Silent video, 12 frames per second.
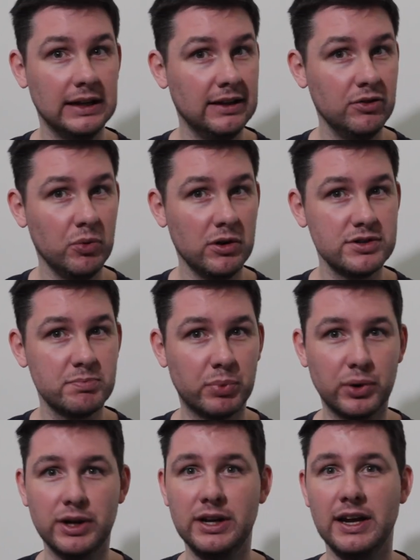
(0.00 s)
this was
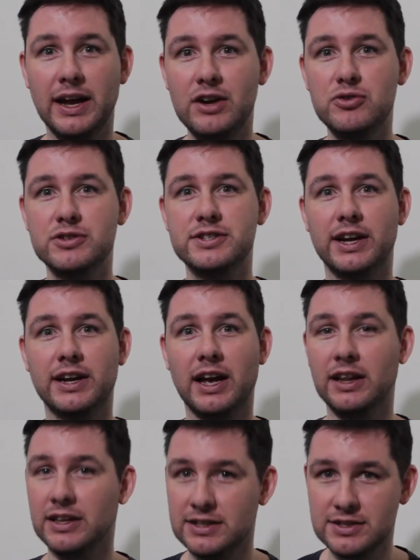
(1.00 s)
pretty interesting,
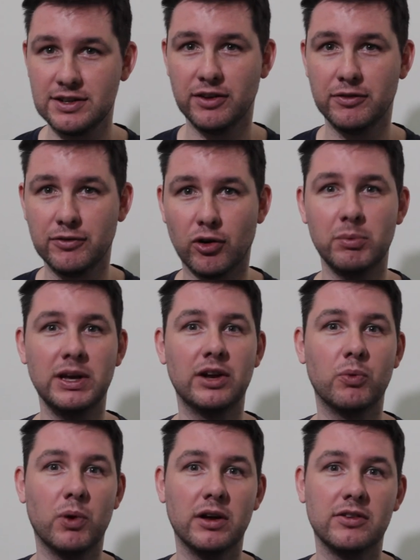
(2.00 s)
at least for me
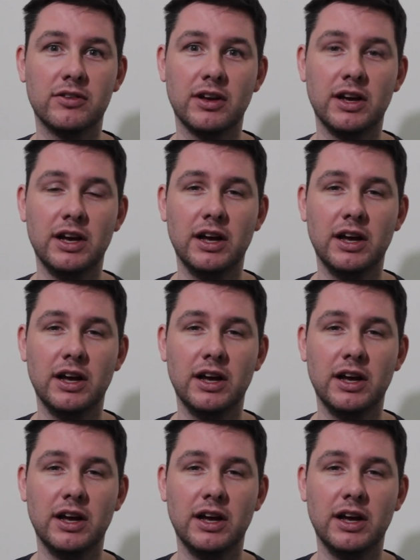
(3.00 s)
it was.